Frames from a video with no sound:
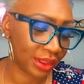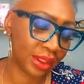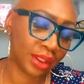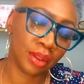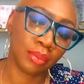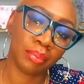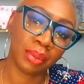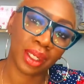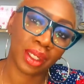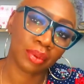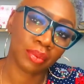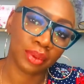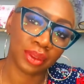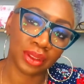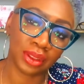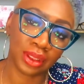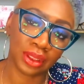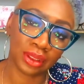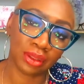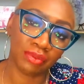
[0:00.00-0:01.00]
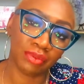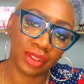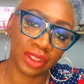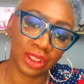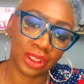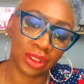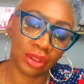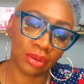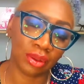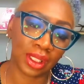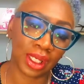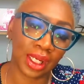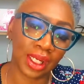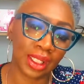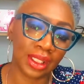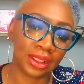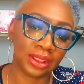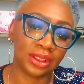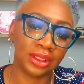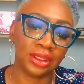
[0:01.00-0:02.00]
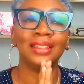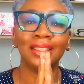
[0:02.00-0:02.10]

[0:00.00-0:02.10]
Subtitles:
here, back with another video, guys.